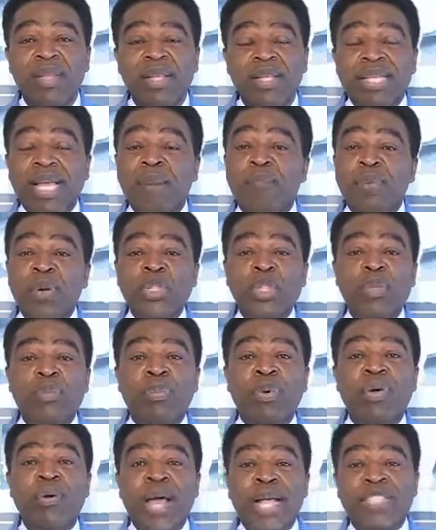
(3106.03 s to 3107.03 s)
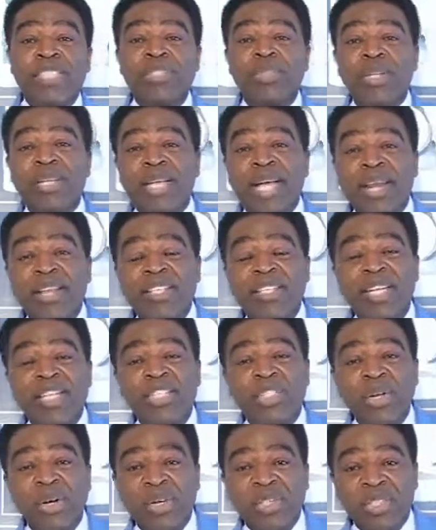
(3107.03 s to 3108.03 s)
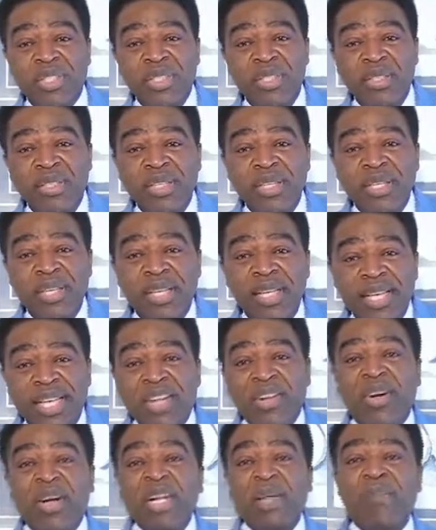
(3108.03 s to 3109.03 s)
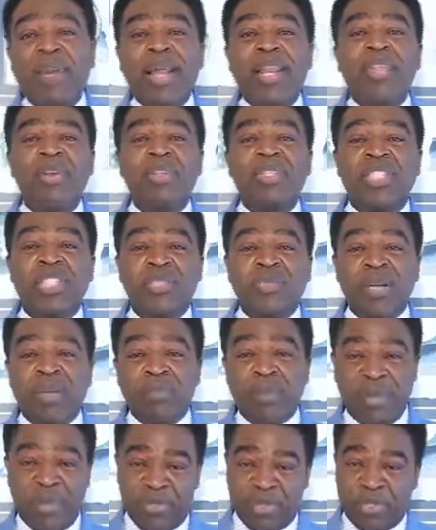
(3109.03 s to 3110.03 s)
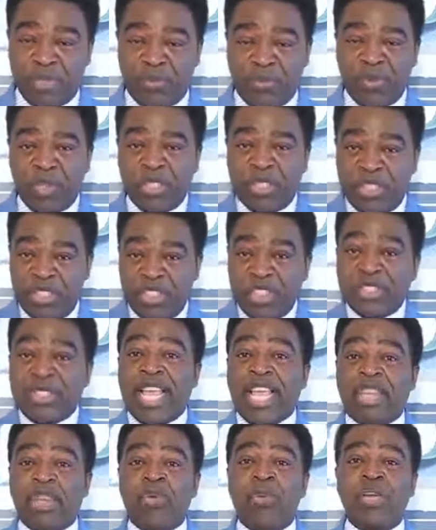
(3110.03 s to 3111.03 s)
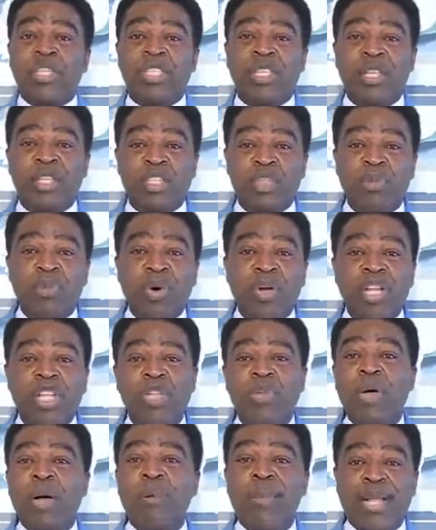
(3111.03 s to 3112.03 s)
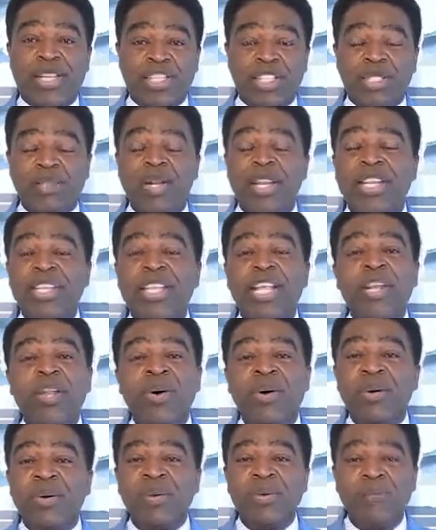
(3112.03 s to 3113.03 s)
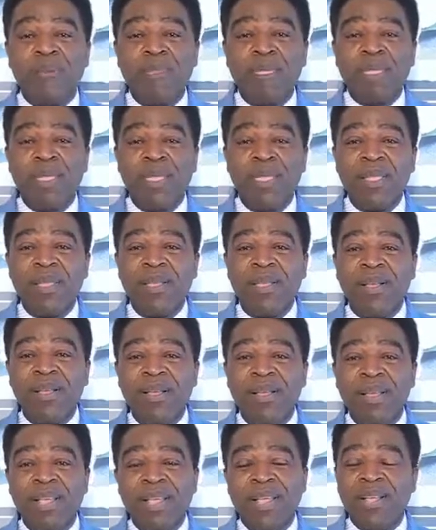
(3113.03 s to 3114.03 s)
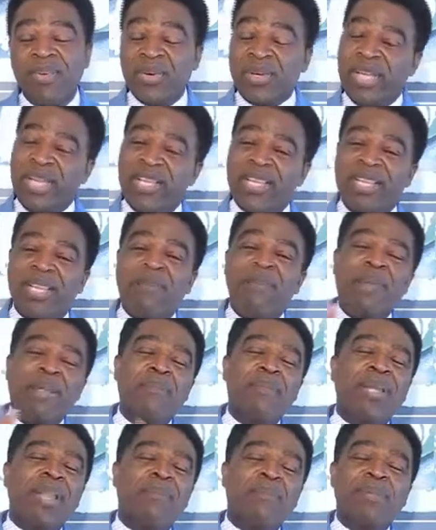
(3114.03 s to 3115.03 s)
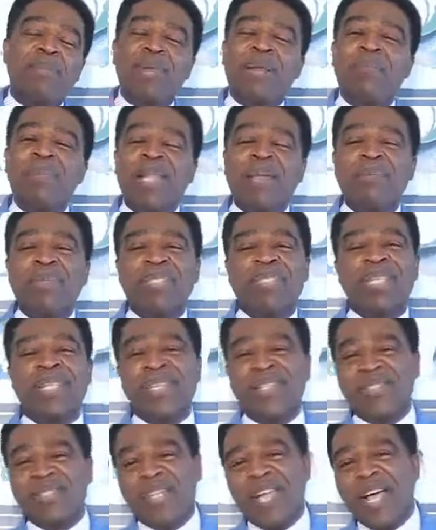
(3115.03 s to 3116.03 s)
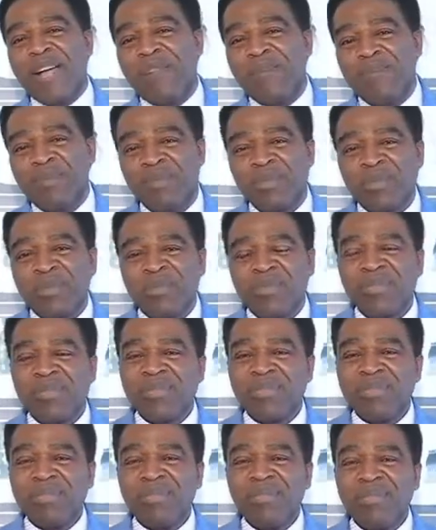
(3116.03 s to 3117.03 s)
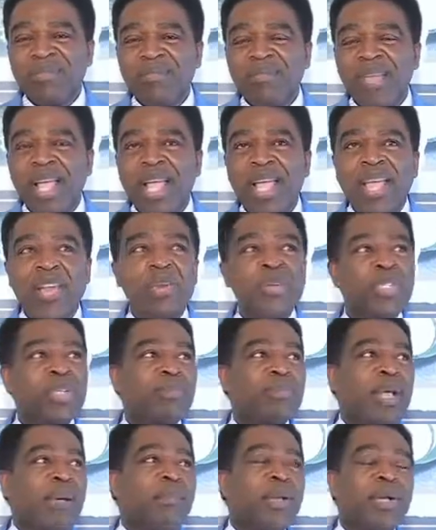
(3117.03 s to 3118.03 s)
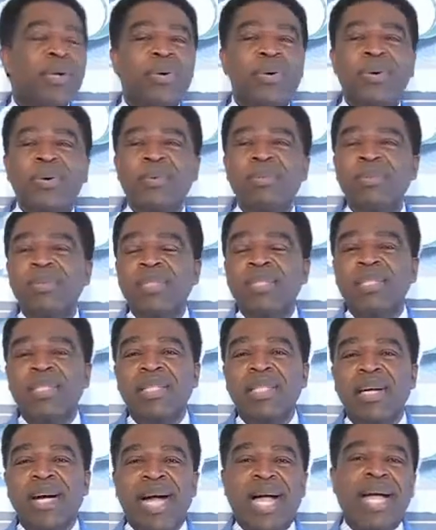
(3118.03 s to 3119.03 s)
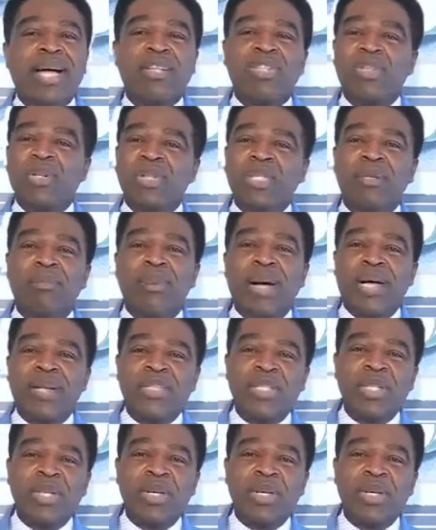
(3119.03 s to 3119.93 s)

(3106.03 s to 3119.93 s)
The Apostle Paul writing to the Galatian church, he called them my little children because, of course, just like you're watching this morning, you are my children in the Lord. Okay, let, let me, let, me, let, me, let me say this now. You know, some time ago, I had talked about, you